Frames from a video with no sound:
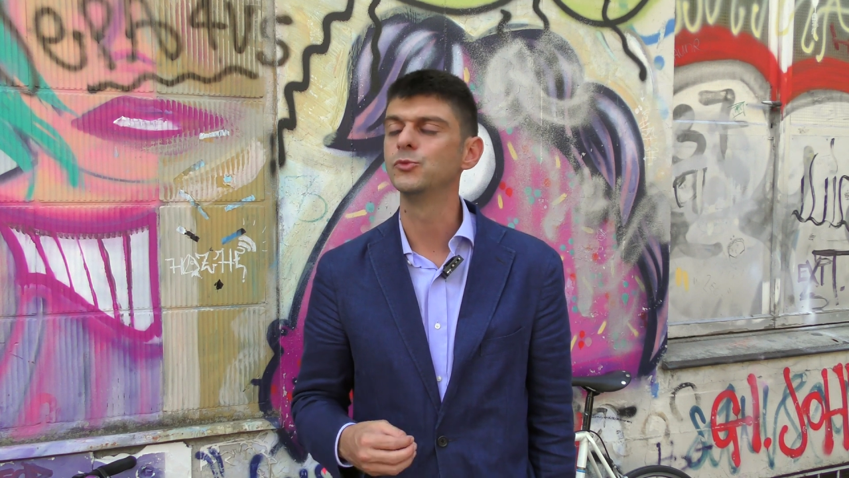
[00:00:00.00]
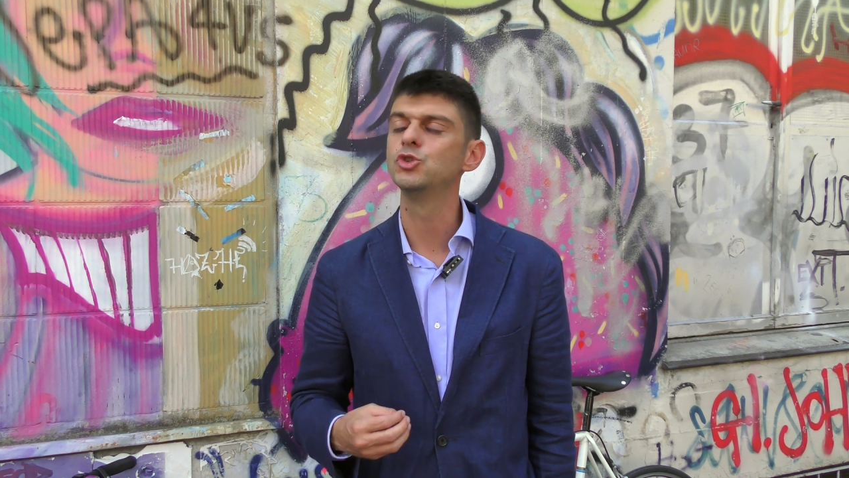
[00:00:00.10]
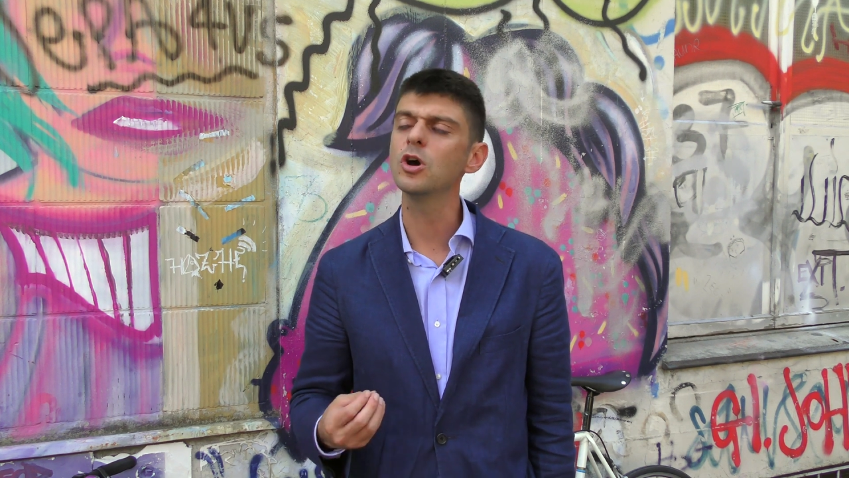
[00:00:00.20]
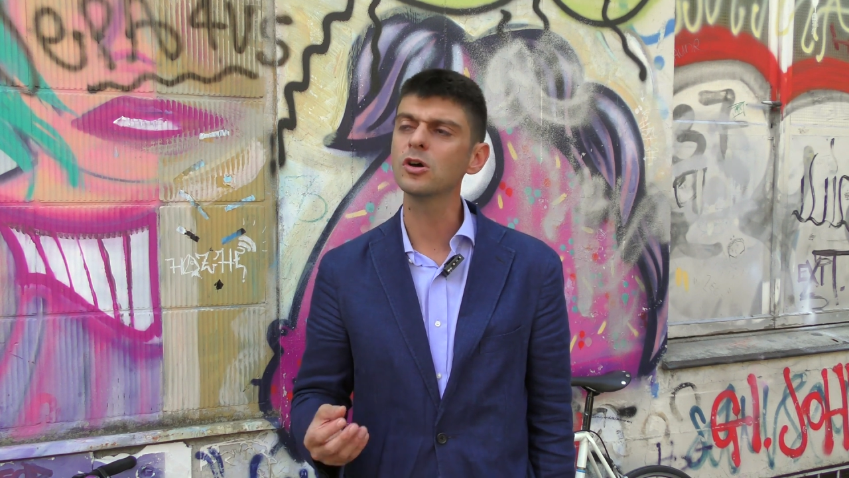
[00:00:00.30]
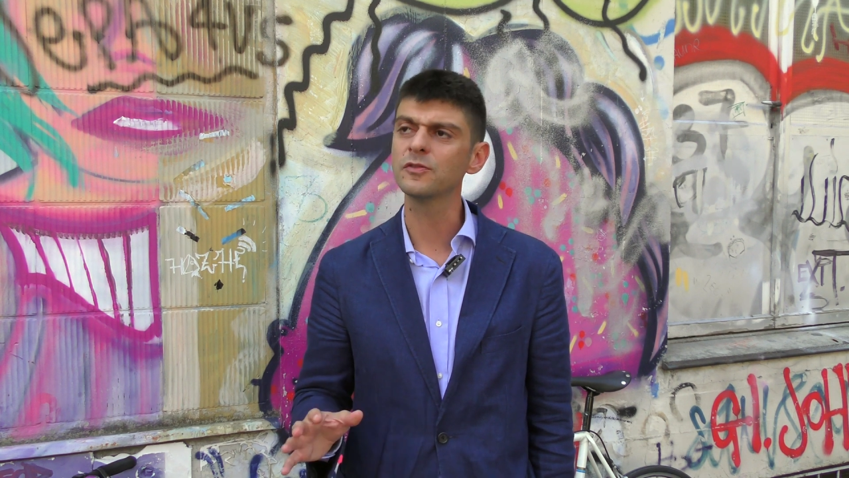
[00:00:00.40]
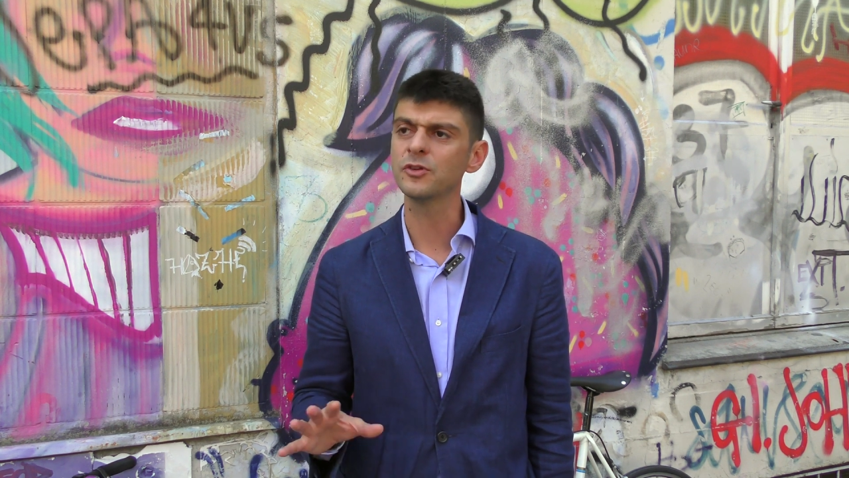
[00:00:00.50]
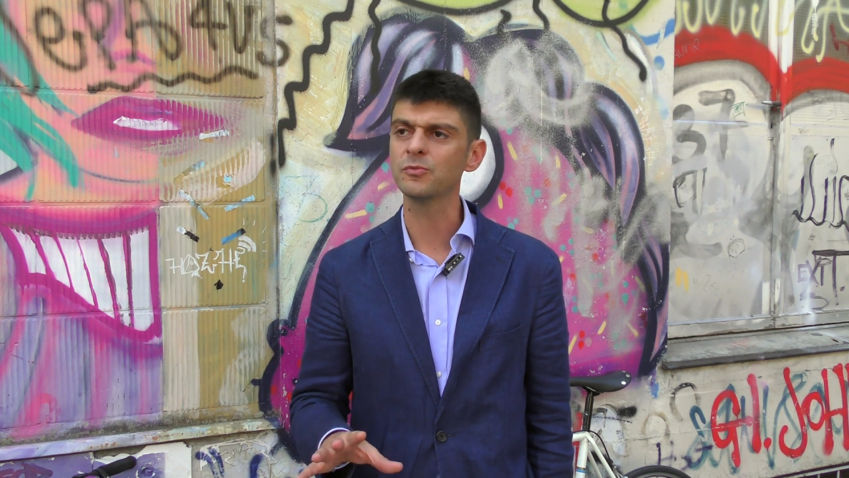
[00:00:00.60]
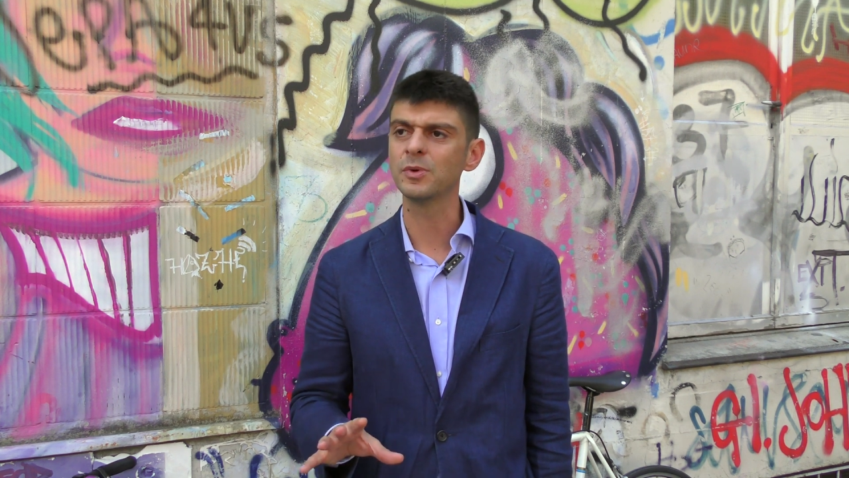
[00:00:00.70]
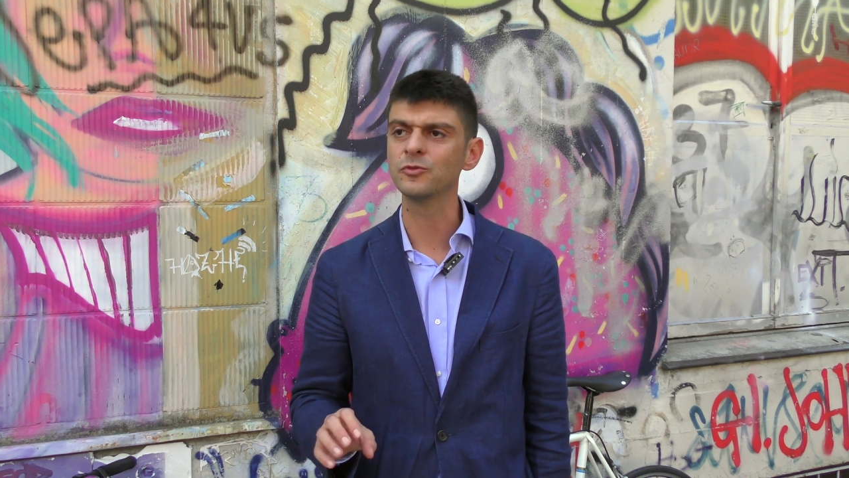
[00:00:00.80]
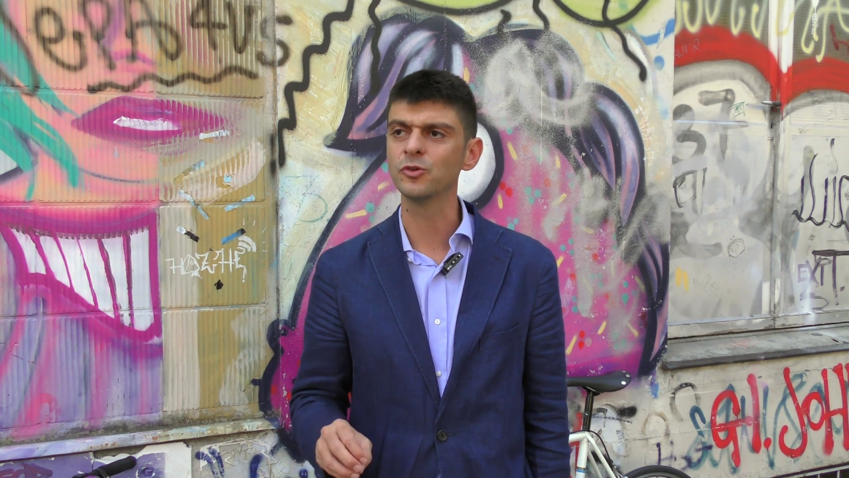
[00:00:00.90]
geographies,
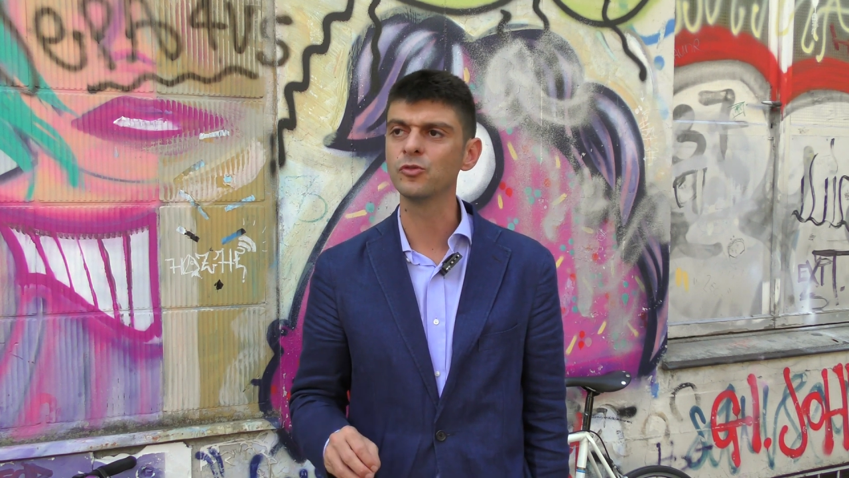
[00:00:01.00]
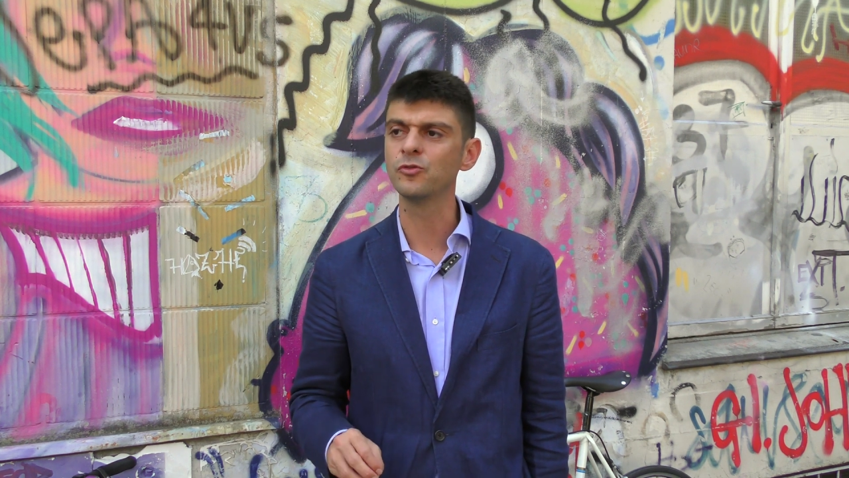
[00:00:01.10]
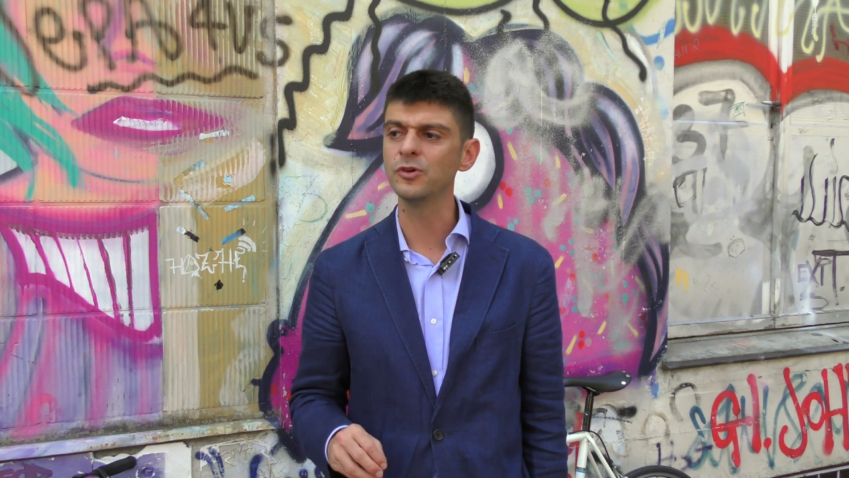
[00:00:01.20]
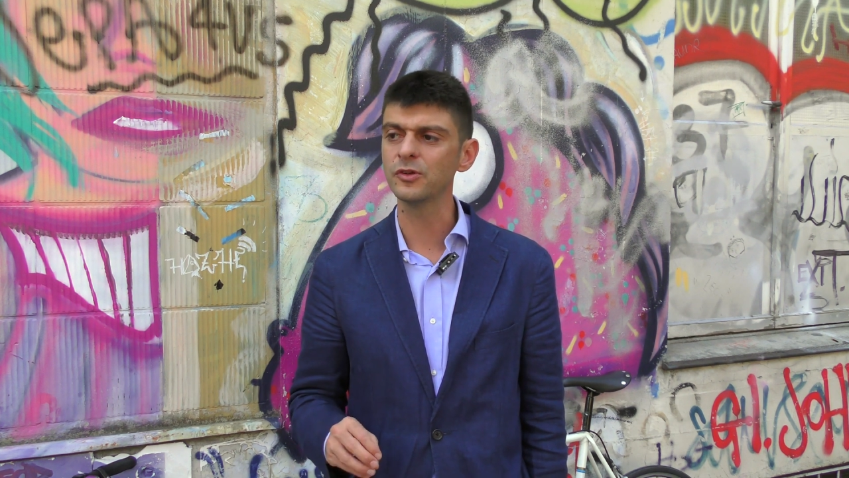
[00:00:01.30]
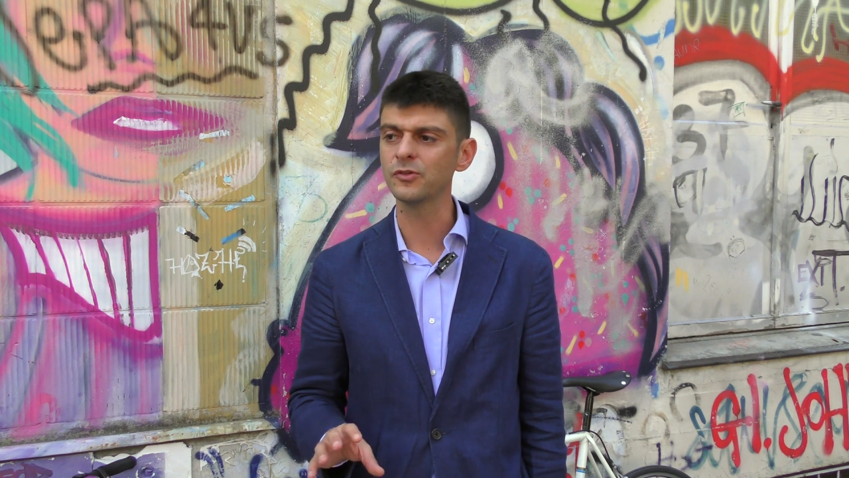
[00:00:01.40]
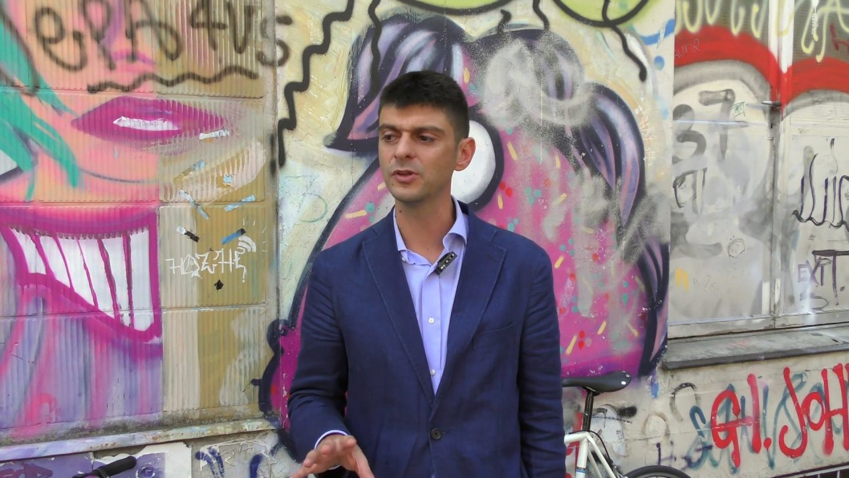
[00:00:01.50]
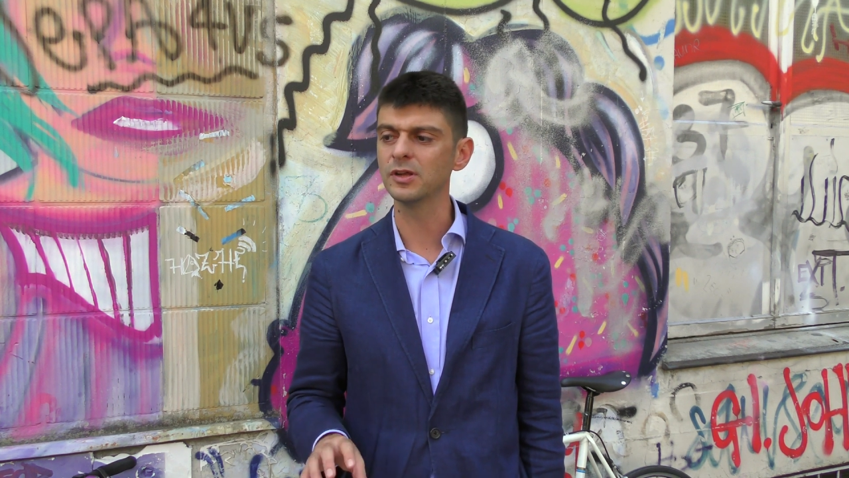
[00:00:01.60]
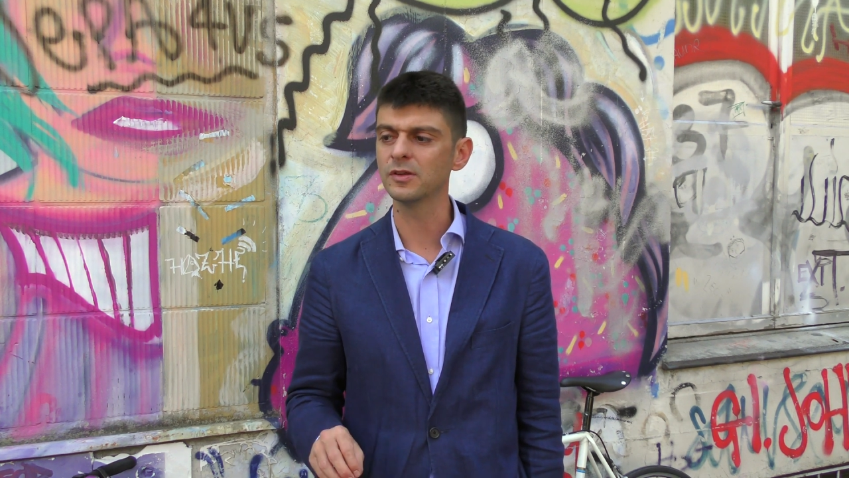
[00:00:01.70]
but for first